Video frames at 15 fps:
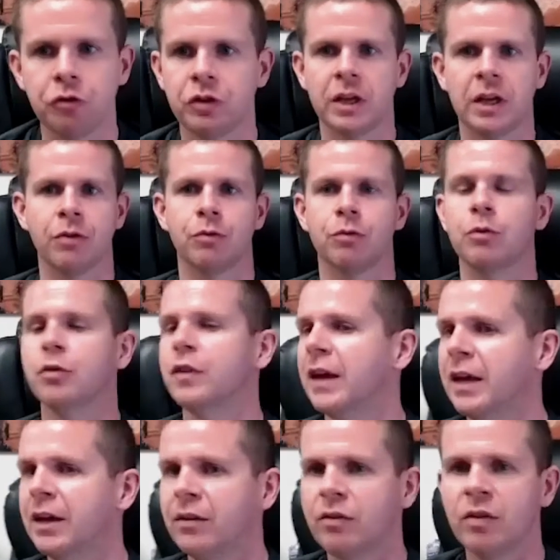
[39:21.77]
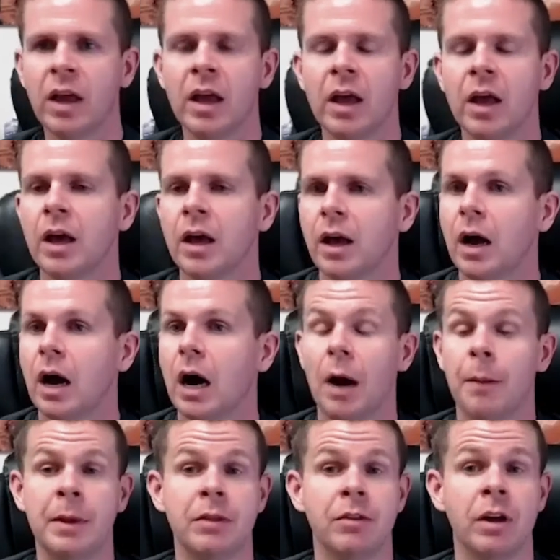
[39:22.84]
to get through things, I
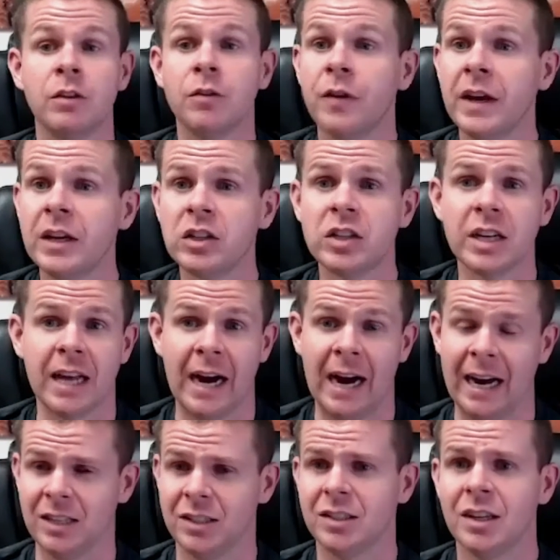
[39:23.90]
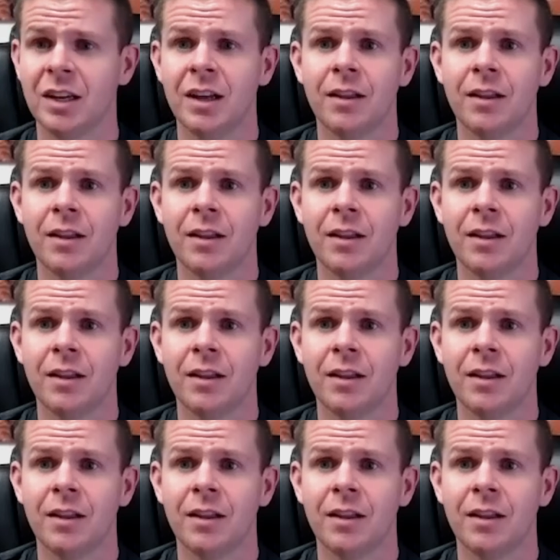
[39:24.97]
mean, let's face it, guys.